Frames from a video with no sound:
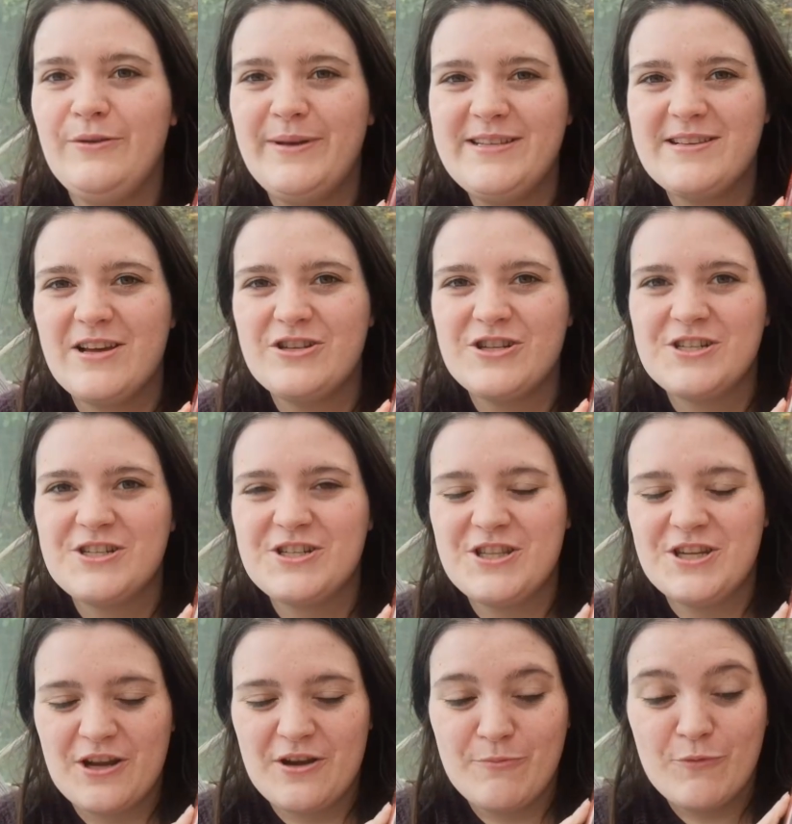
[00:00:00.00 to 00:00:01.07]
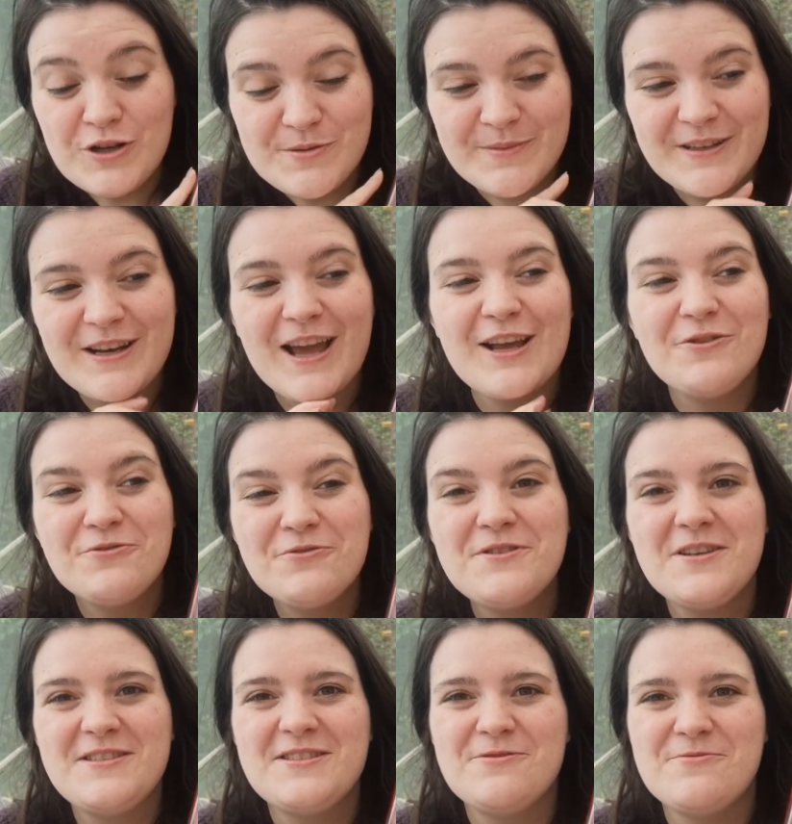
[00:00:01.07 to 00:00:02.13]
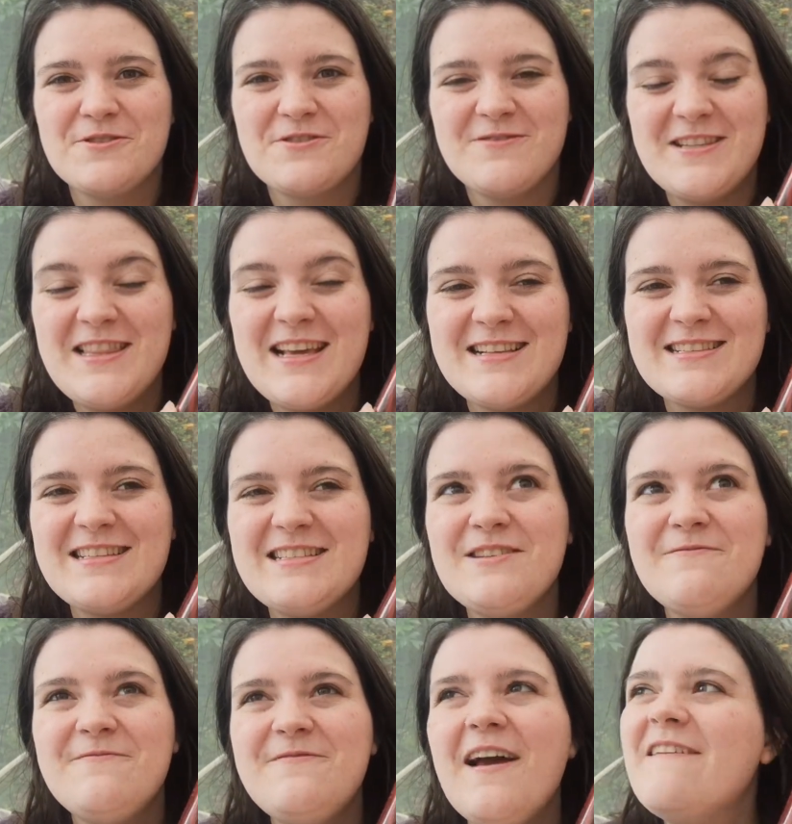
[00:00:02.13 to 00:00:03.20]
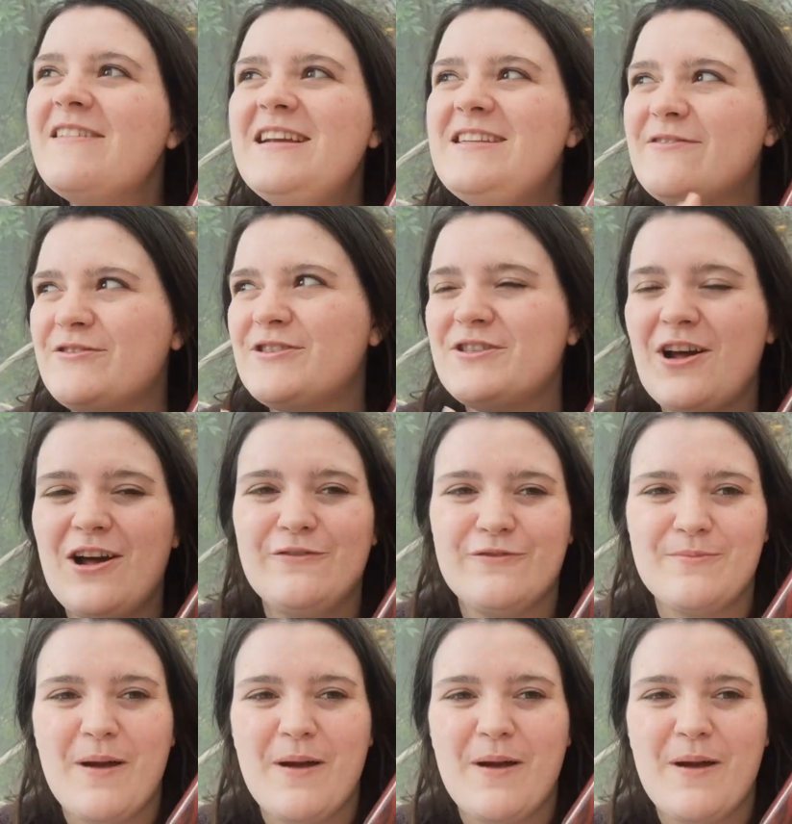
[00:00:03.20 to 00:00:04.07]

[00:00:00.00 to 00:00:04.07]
Louise Erdrich, The Night Watchman, I also still want to read this. It's a very different style